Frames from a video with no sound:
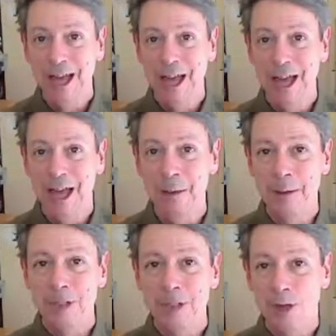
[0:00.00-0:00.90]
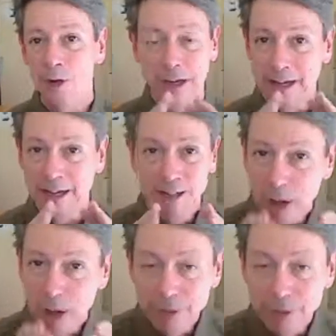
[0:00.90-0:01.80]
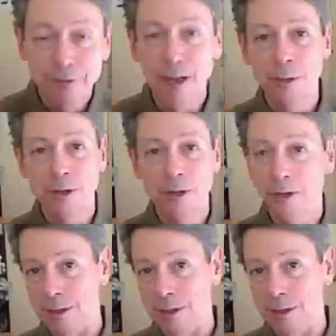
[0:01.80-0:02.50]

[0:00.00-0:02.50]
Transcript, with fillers: uh, you're in, you have a family or